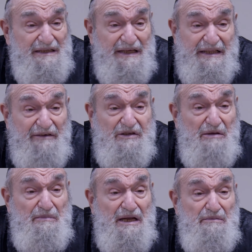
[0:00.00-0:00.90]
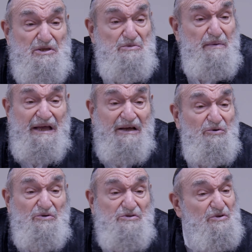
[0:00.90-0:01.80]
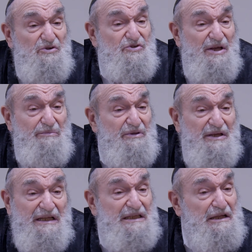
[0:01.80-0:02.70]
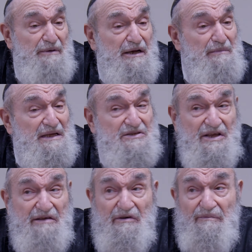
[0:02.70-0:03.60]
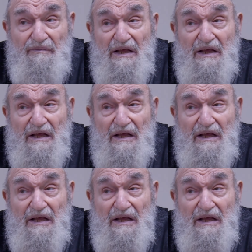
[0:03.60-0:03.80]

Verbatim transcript: they definitely made him his Beach also the same thing like they made him Matseva.